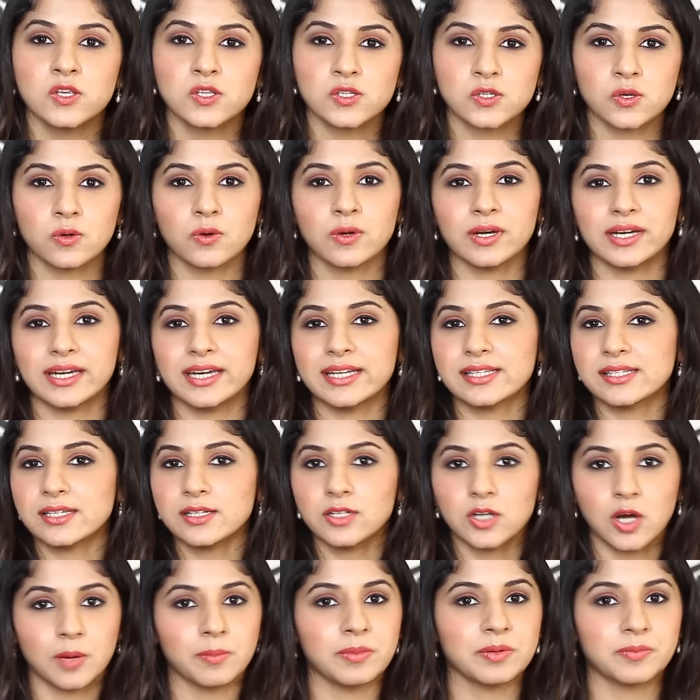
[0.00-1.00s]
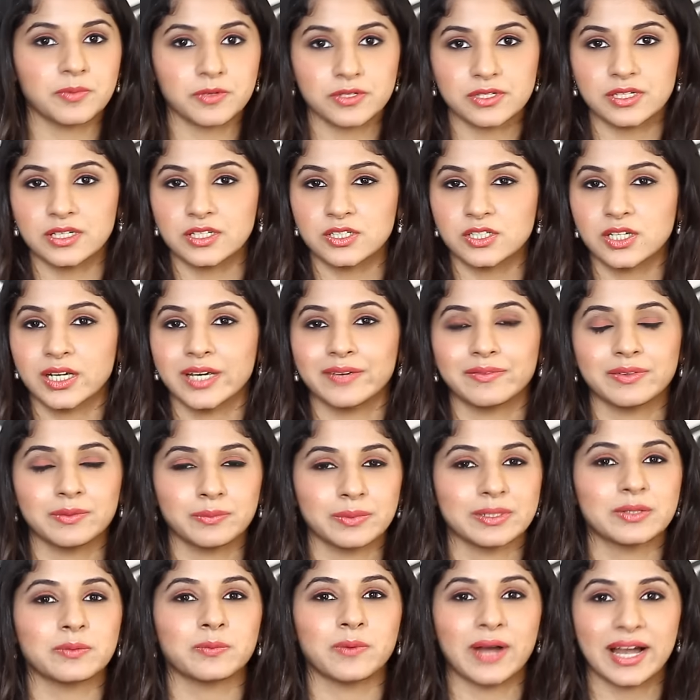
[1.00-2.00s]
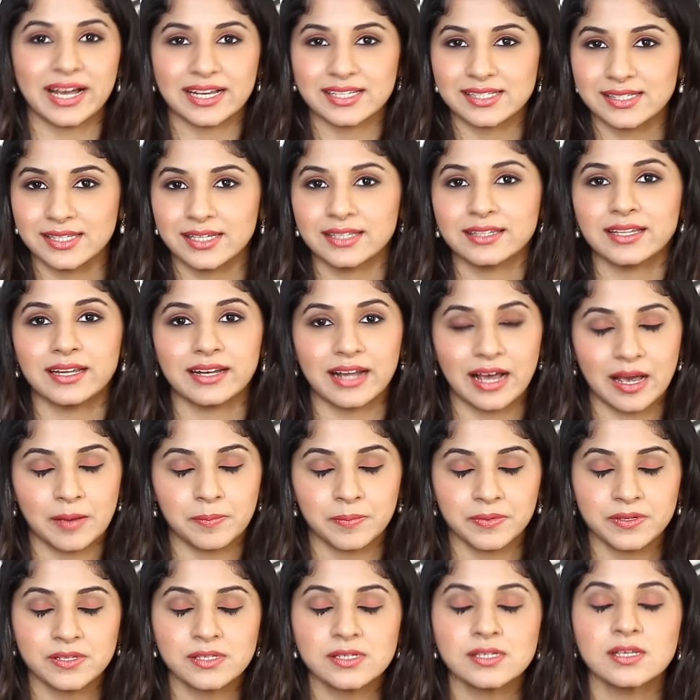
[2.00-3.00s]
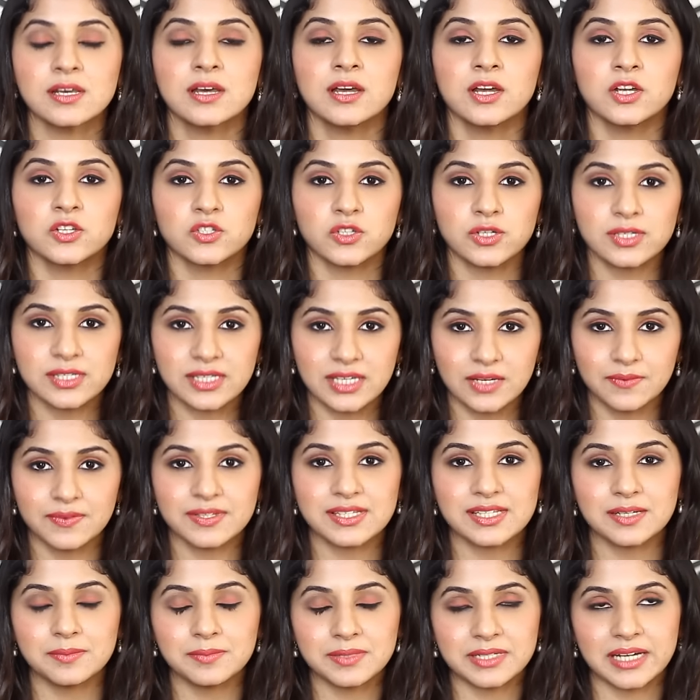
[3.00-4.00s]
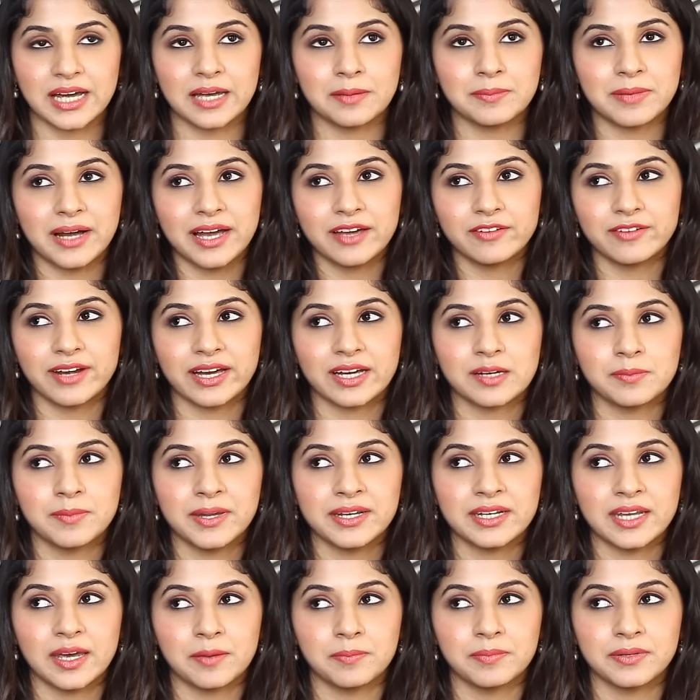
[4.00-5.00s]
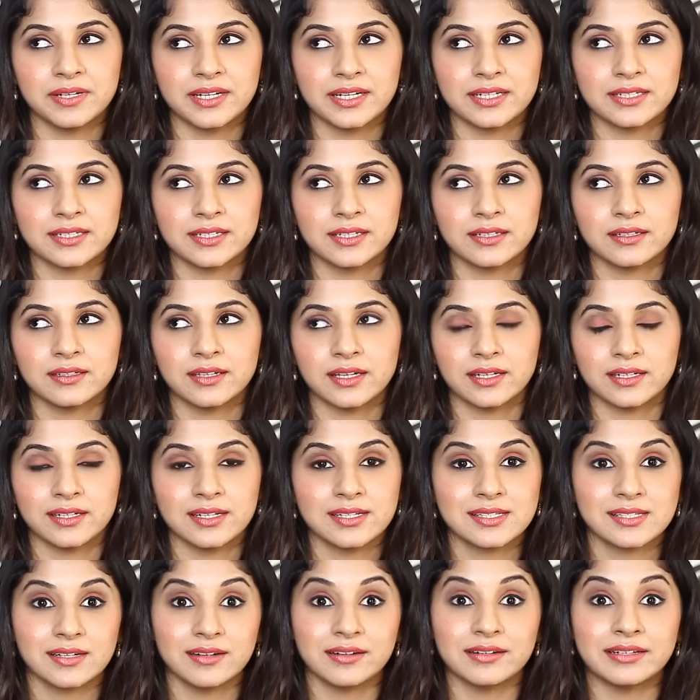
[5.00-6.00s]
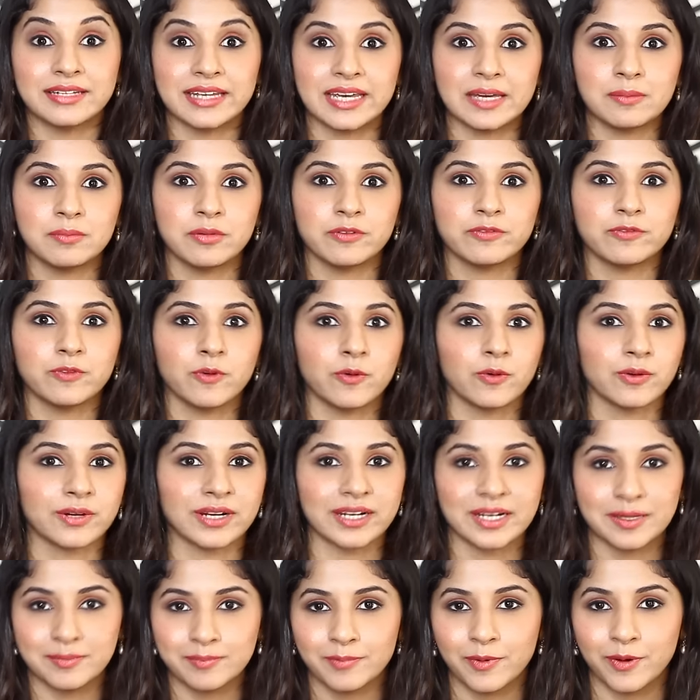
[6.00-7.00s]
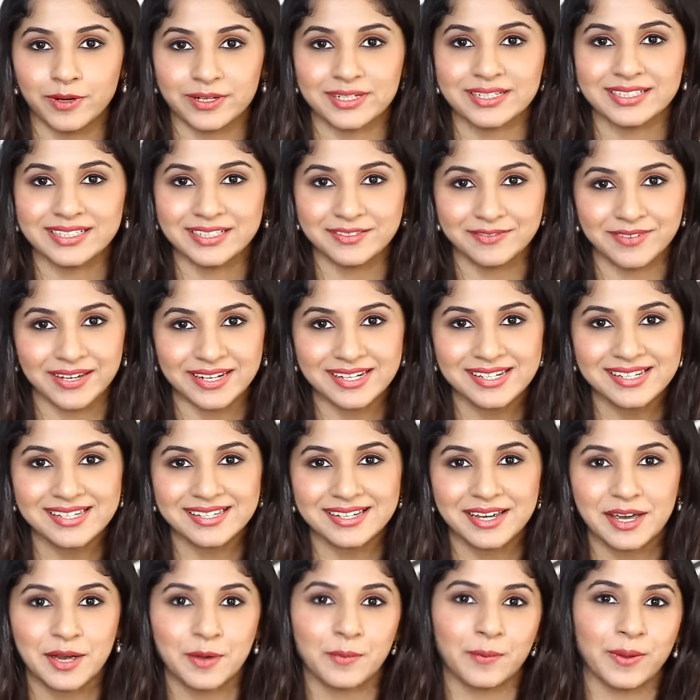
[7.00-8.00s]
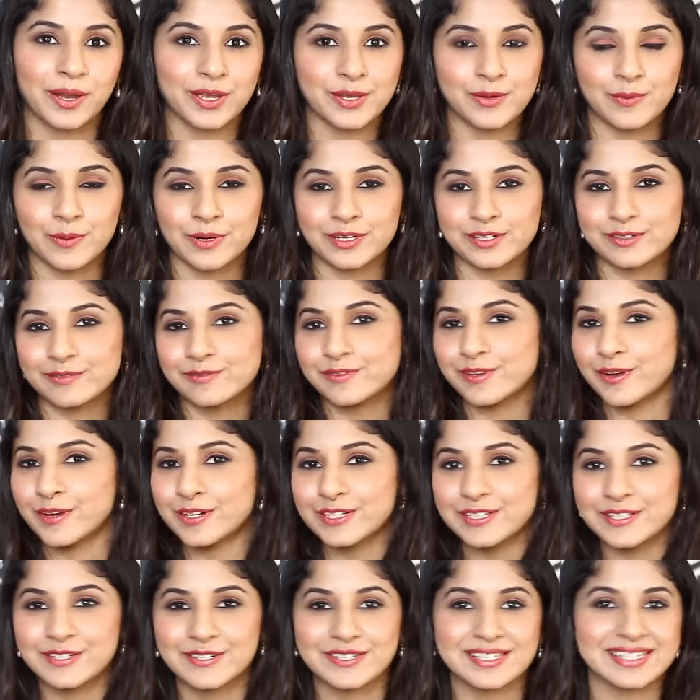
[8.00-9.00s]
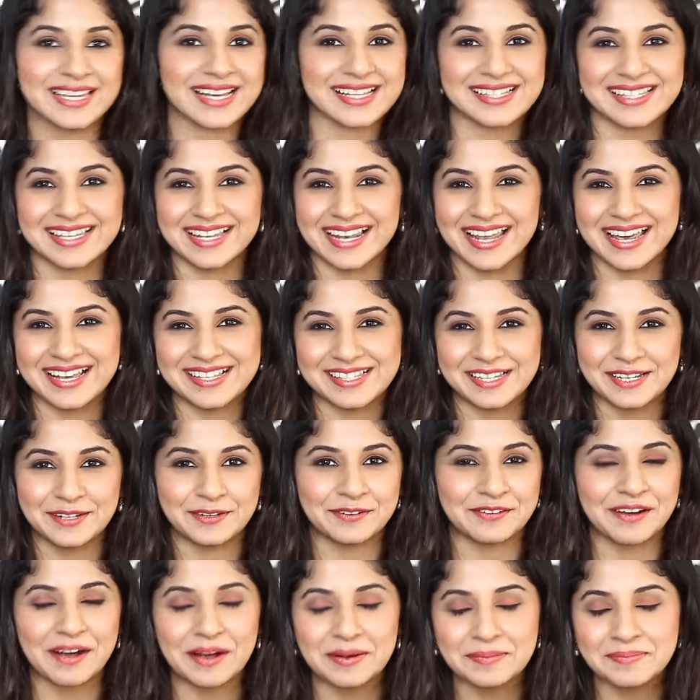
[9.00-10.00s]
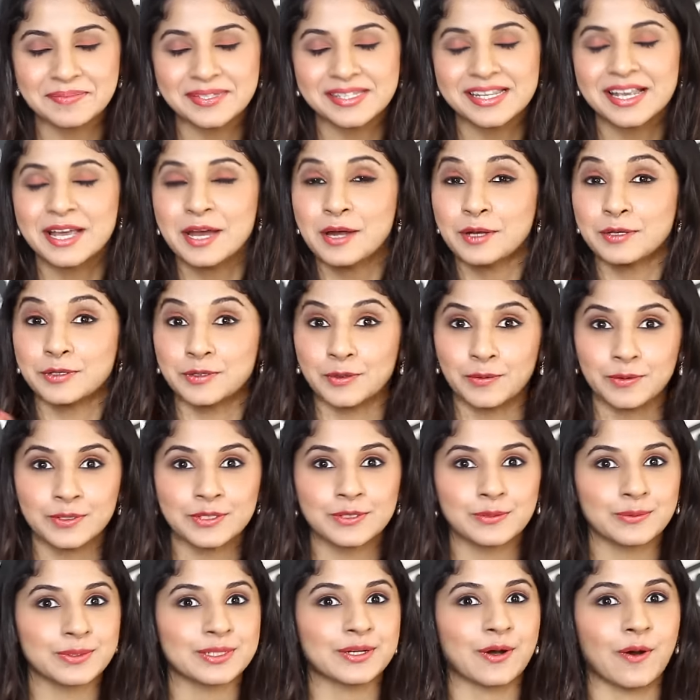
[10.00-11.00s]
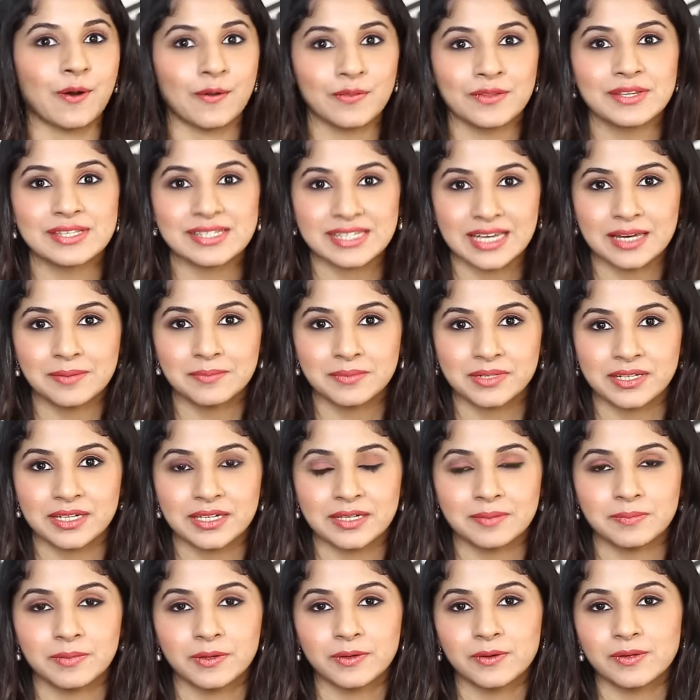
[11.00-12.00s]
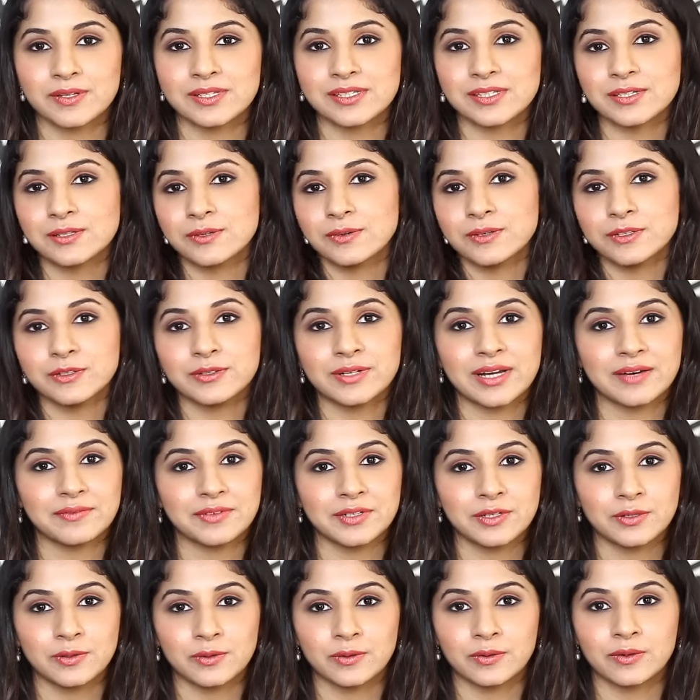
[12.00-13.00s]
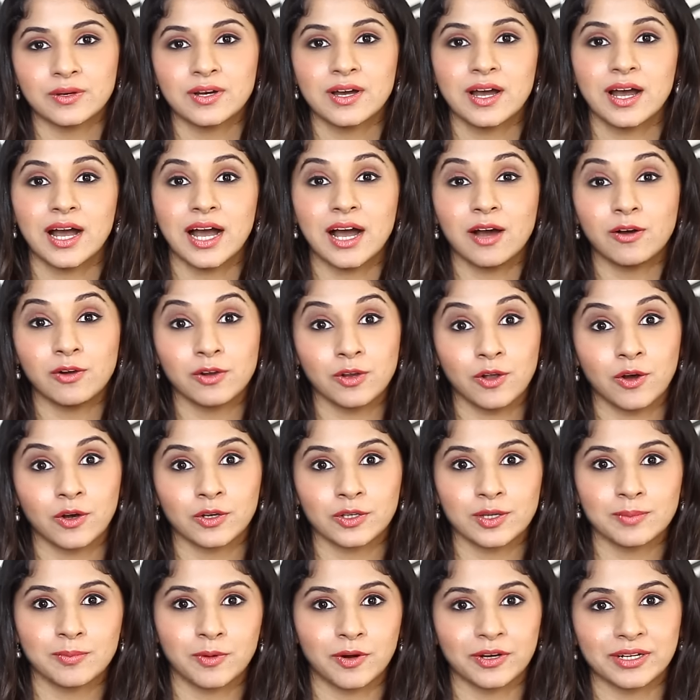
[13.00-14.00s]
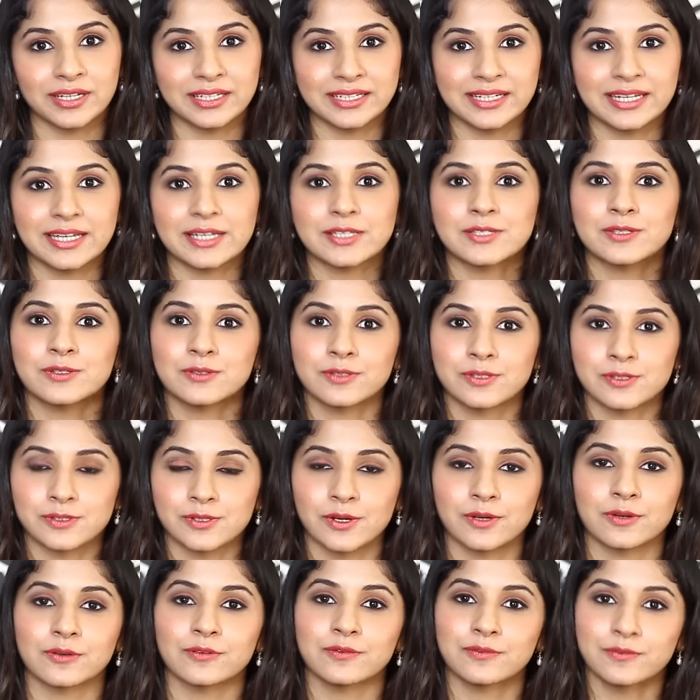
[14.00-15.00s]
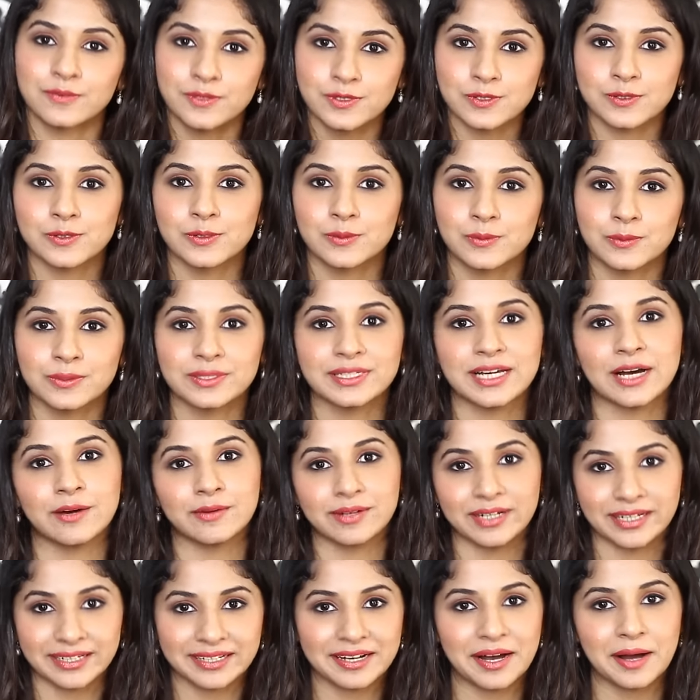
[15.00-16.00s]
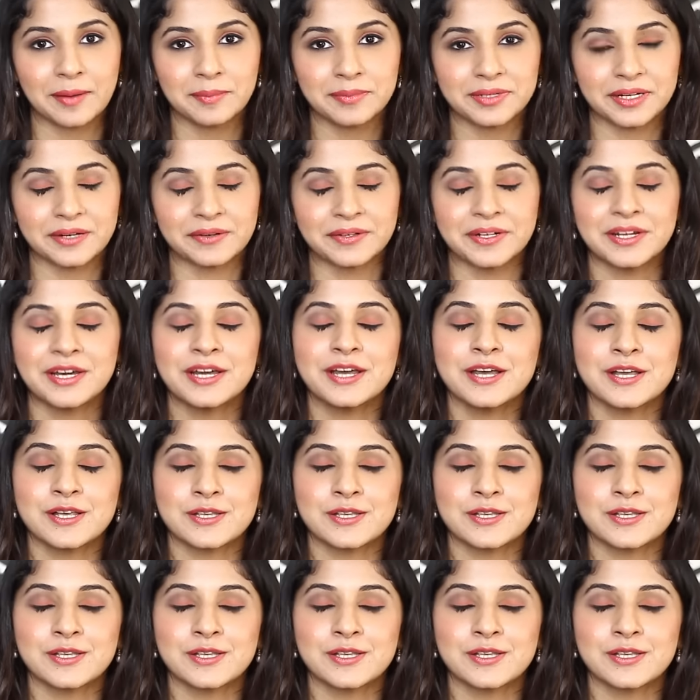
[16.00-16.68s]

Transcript: So it's a normal procedure even with waxing that happens. Just give it some time. I recommend epilating at least a day before an important event where you want to flaunt your sexy legs and your arms. Don't do it on the same day because you know you never know how long your body takes to sort of soothe down and calm down.